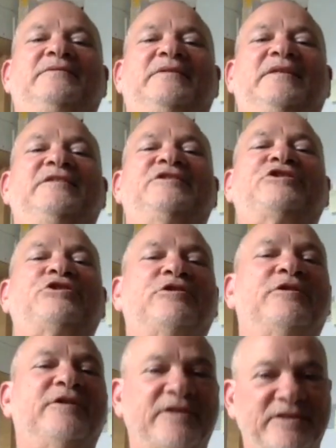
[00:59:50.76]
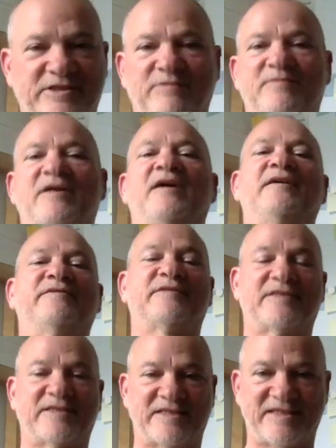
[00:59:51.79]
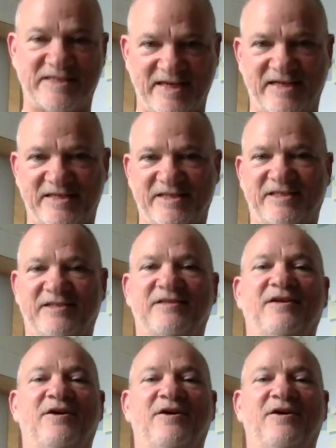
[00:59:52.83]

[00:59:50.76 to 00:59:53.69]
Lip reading: ensuring some kind of success